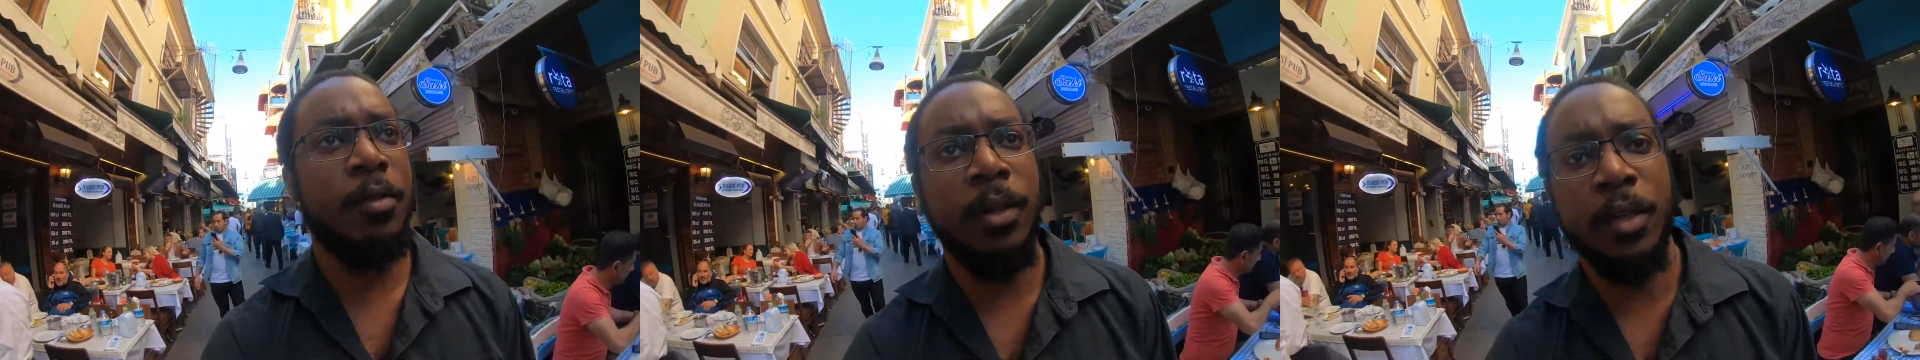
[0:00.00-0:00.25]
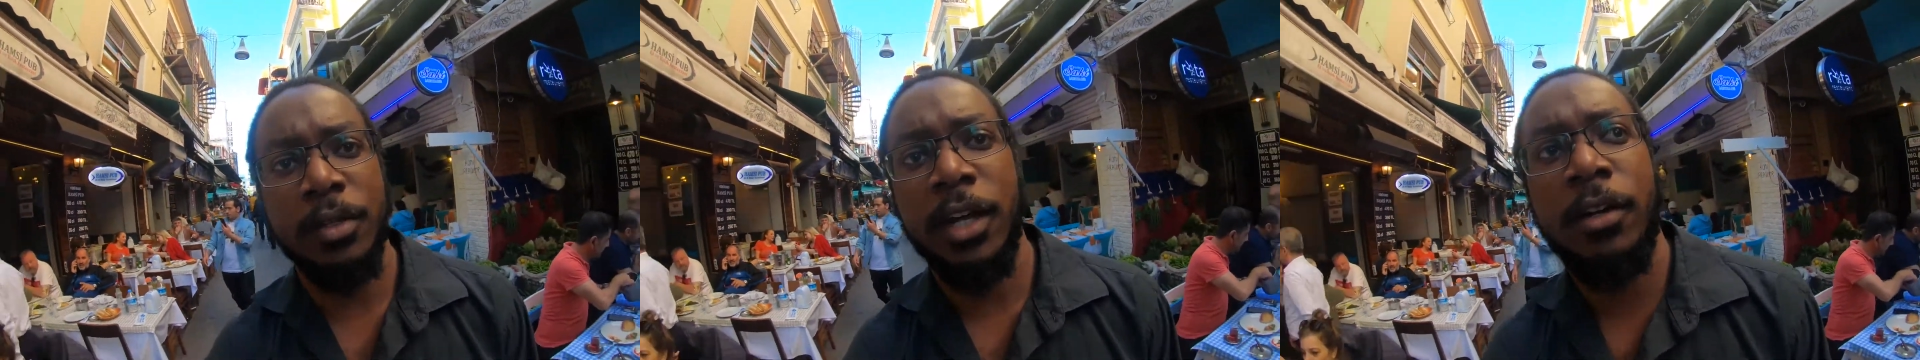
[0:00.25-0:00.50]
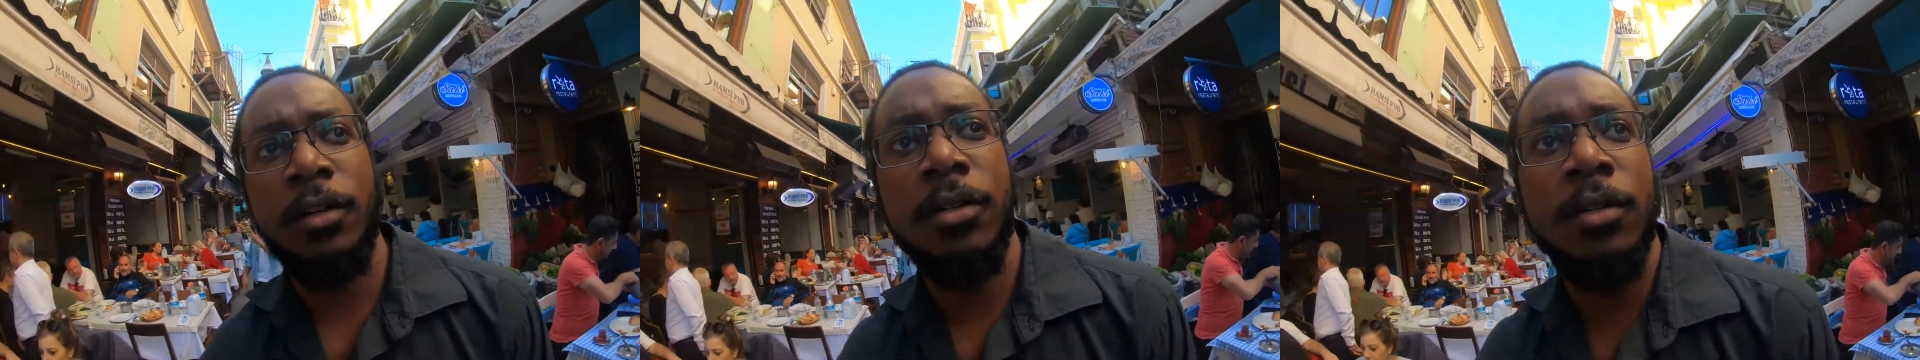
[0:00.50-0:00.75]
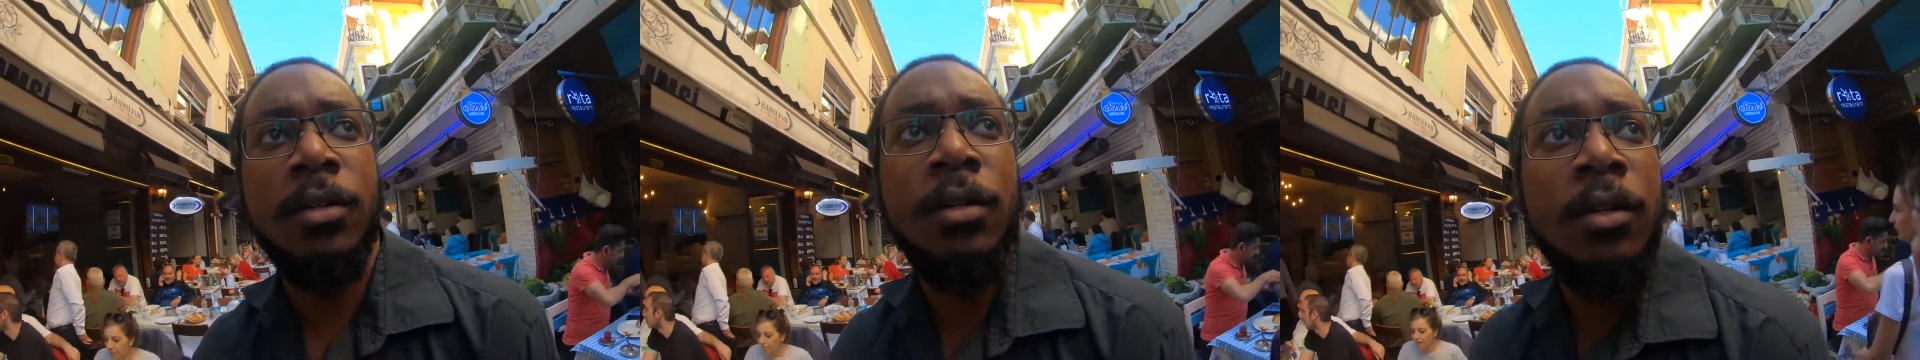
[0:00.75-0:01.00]
place now,
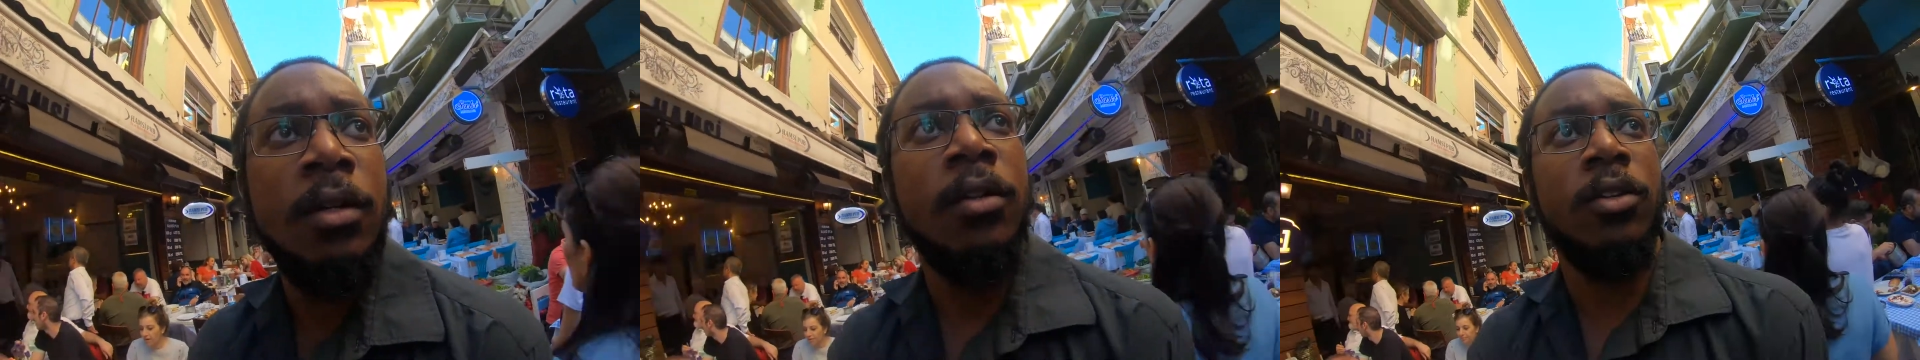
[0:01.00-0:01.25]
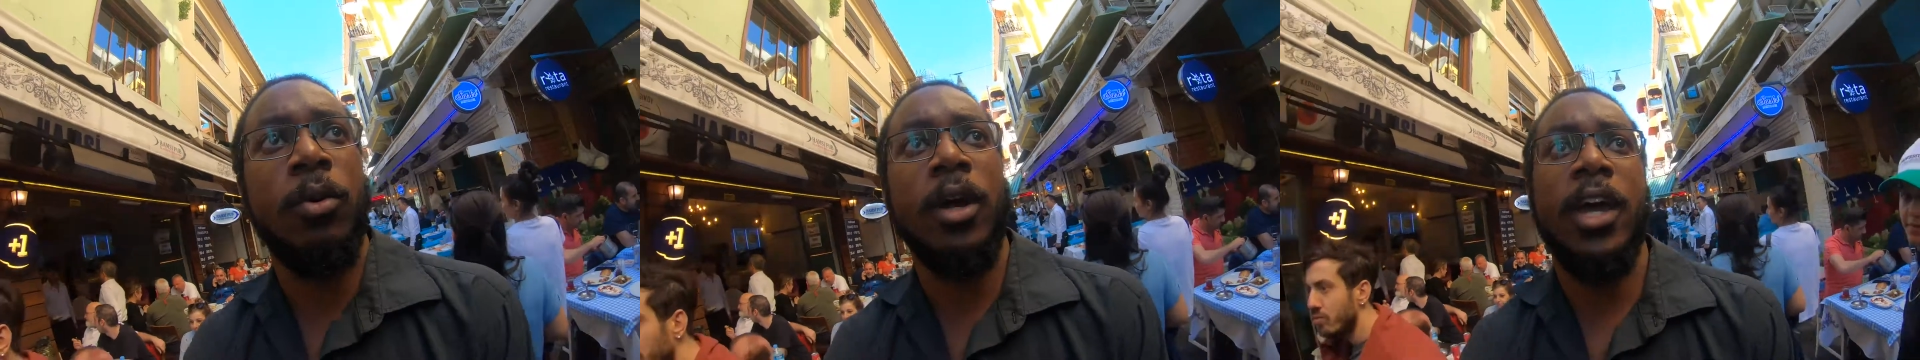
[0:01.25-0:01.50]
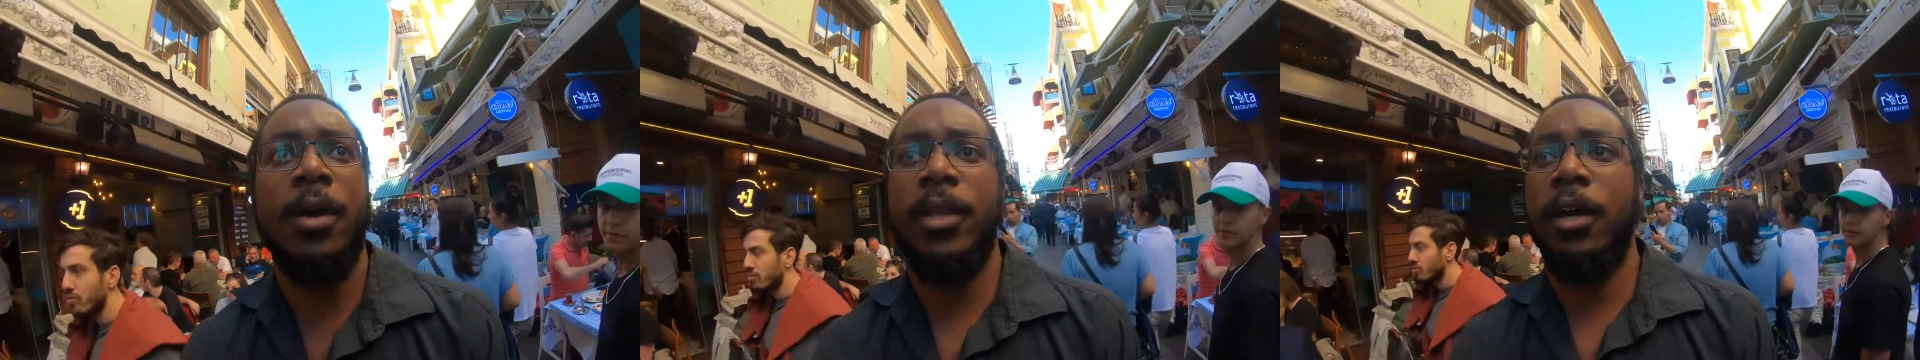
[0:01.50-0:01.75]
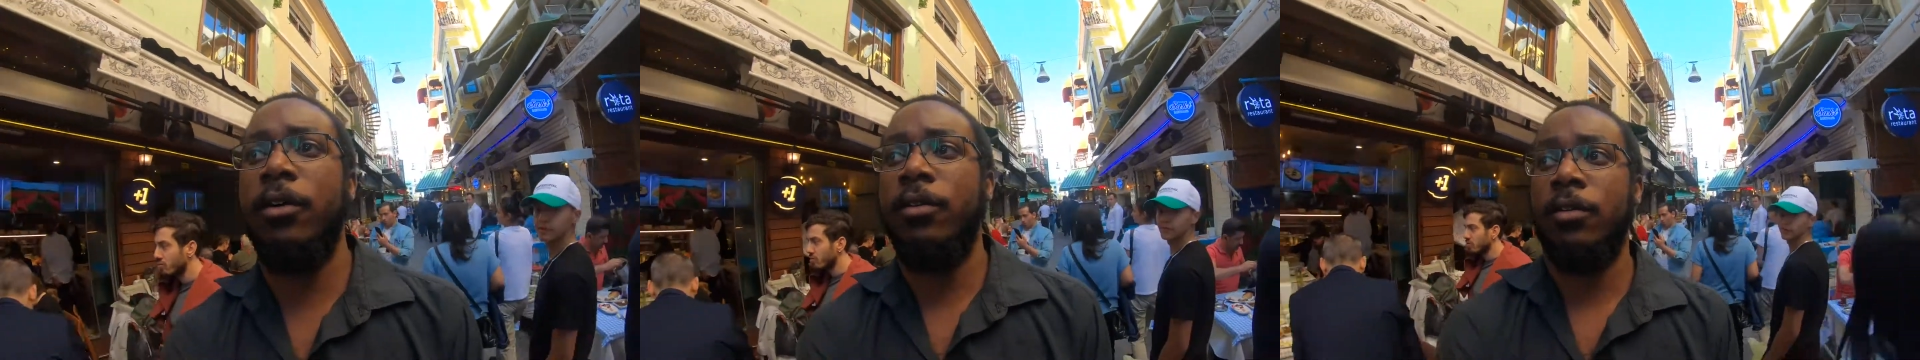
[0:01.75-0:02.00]
where I am now.